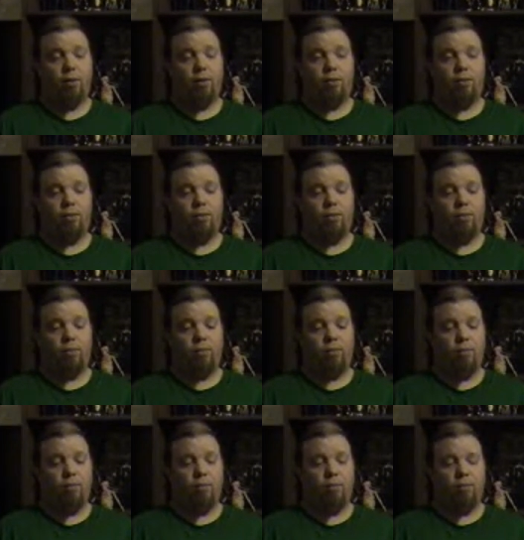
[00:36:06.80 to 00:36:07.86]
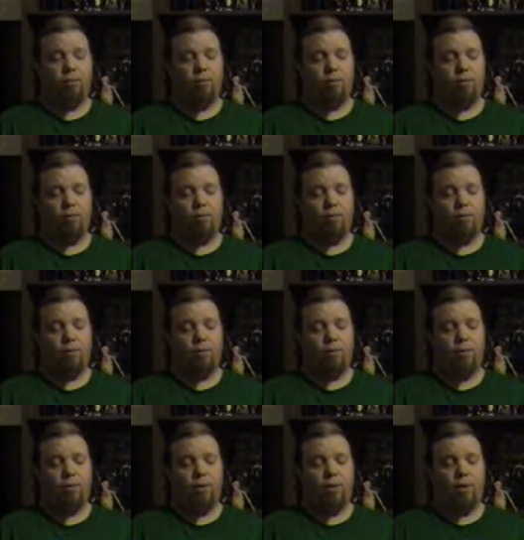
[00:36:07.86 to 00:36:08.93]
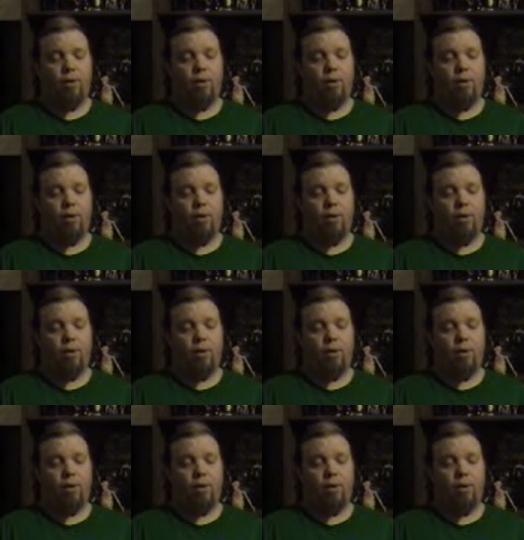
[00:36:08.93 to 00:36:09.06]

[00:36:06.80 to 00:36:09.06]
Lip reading: [no speech]